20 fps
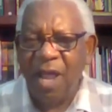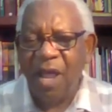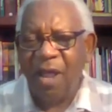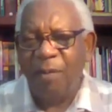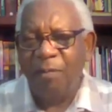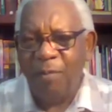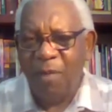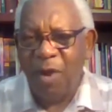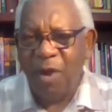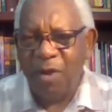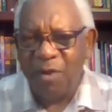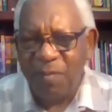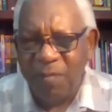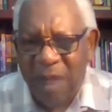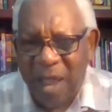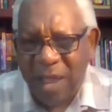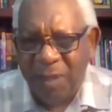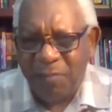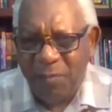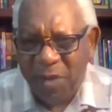among
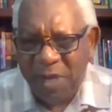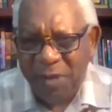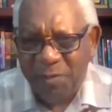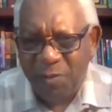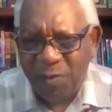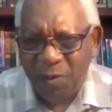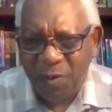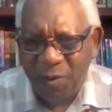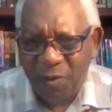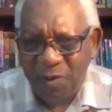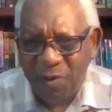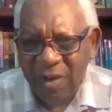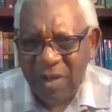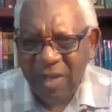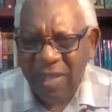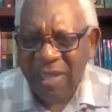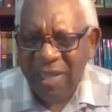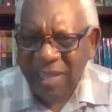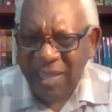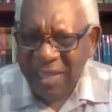my people,
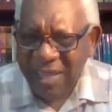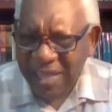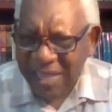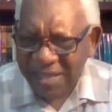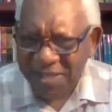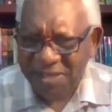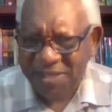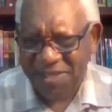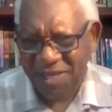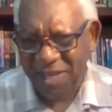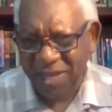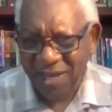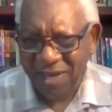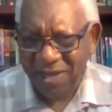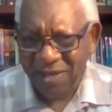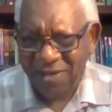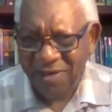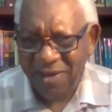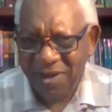he said,